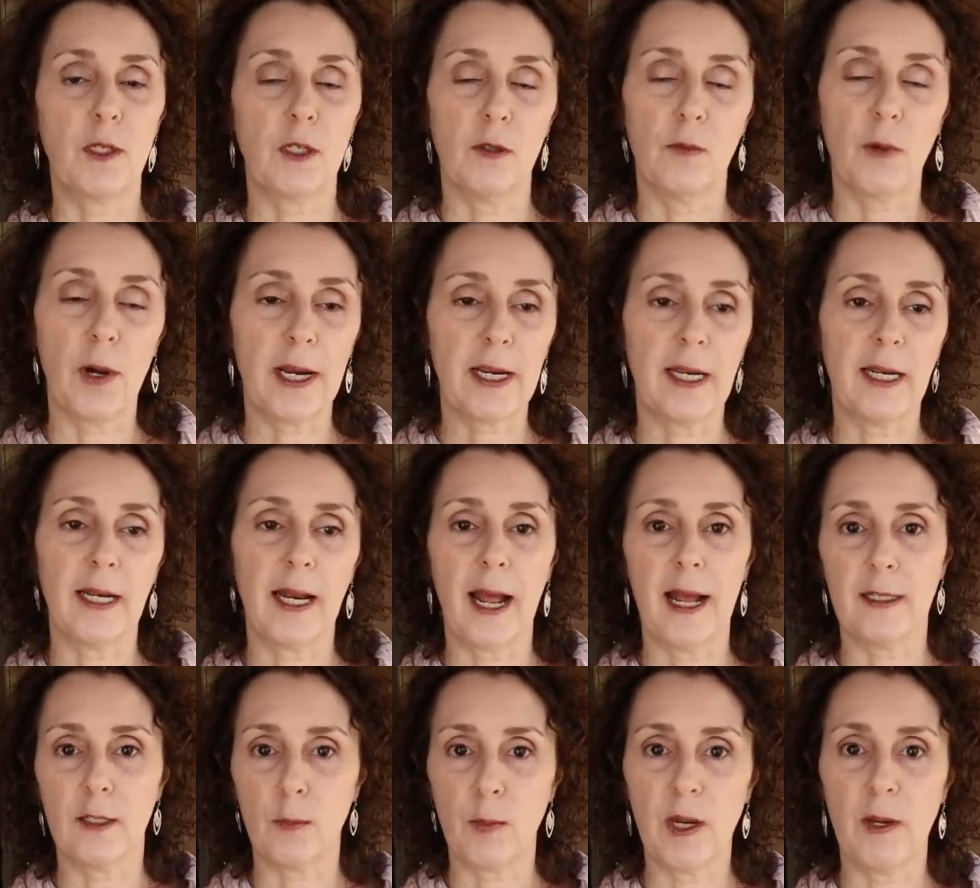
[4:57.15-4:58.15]
to
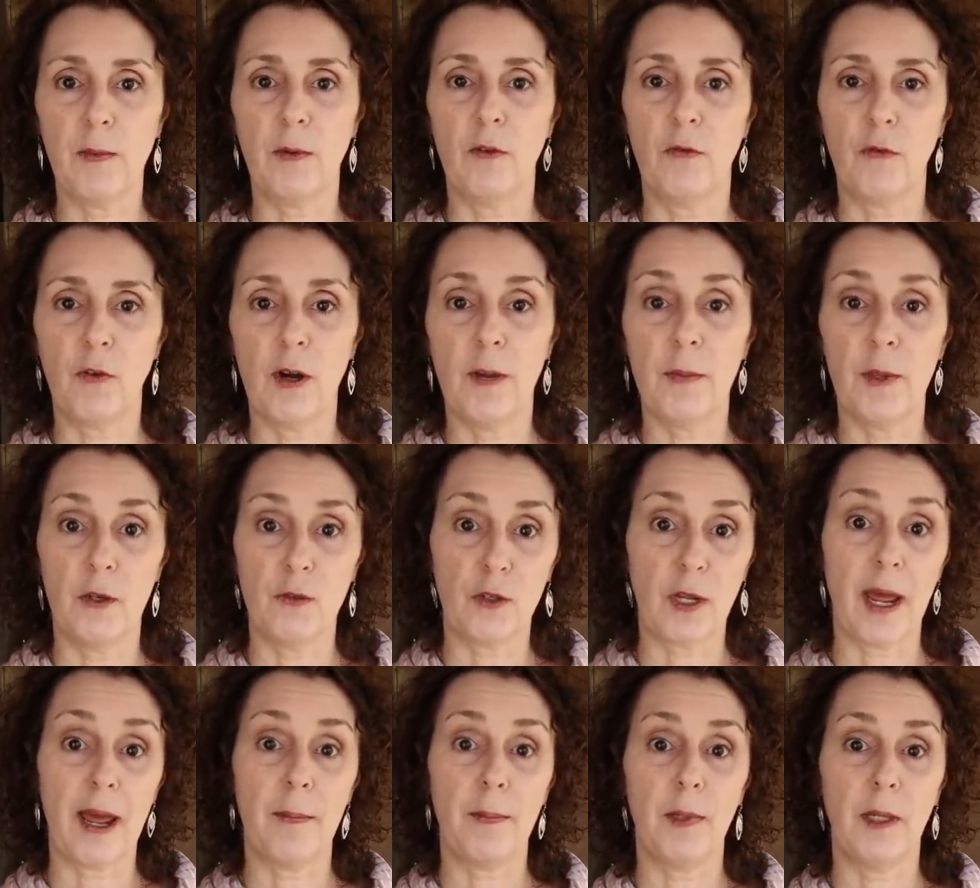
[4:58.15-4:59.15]
recognize people from those
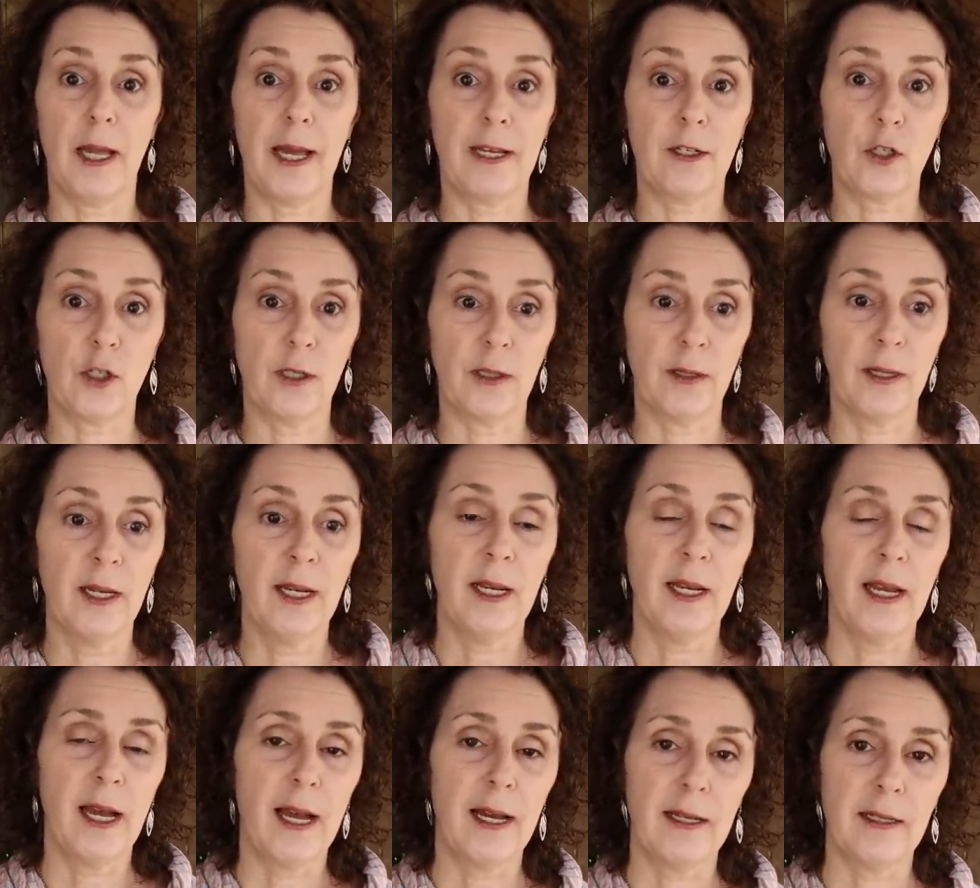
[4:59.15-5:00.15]
Appalachian
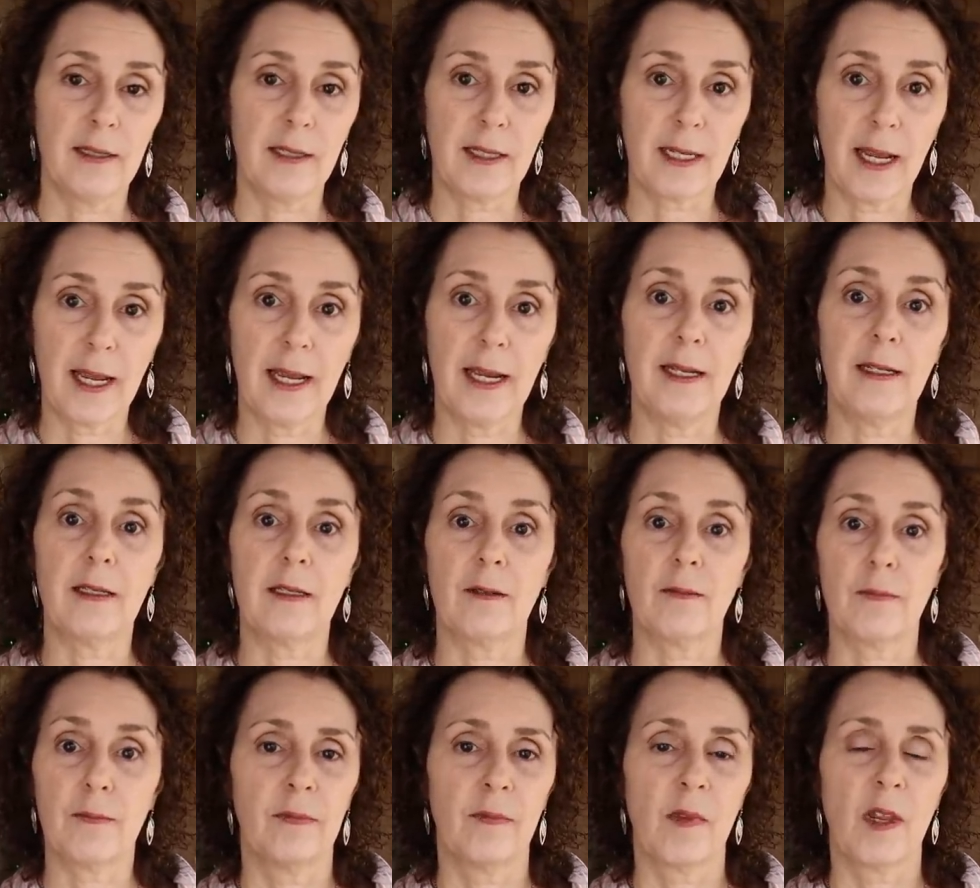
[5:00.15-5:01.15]
uh, states.
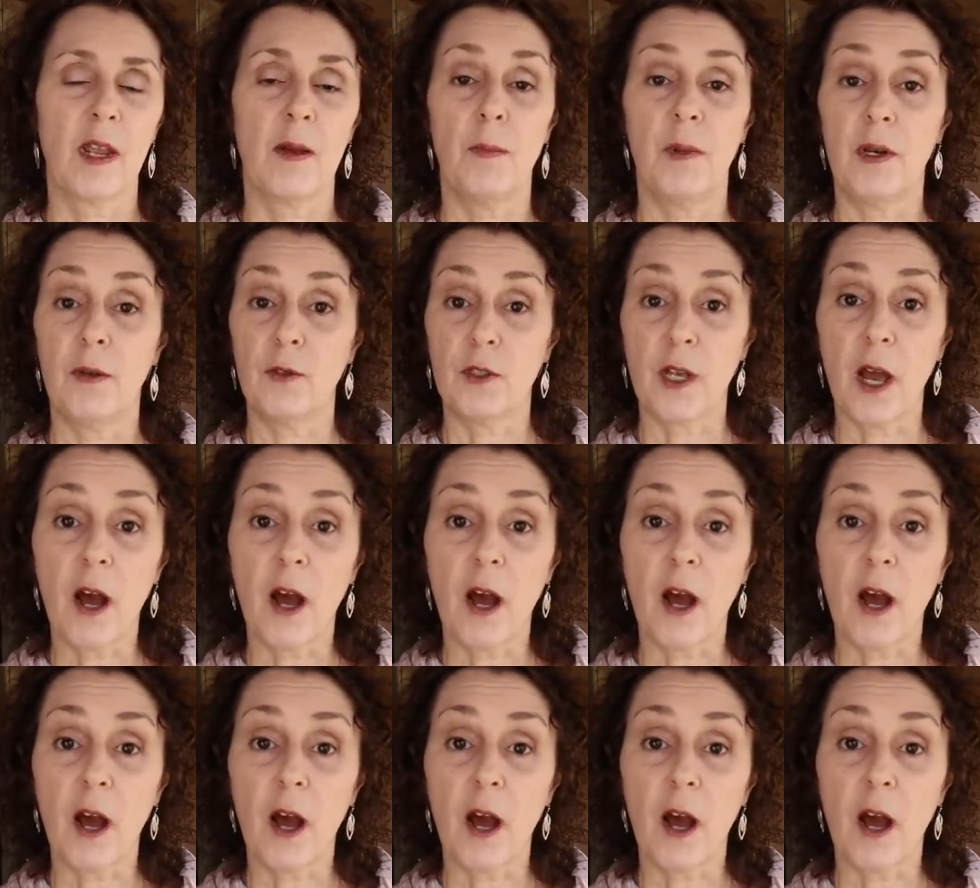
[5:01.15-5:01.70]
But it was